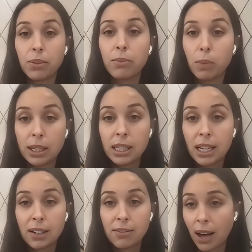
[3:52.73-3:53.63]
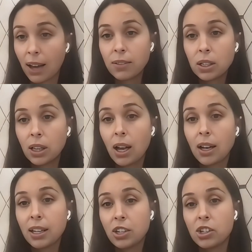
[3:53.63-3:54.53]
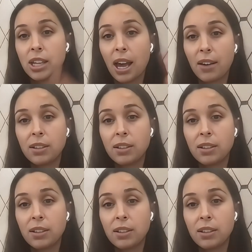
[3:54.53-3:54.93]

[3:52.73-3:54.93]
one kid at 5 o'clock and they just have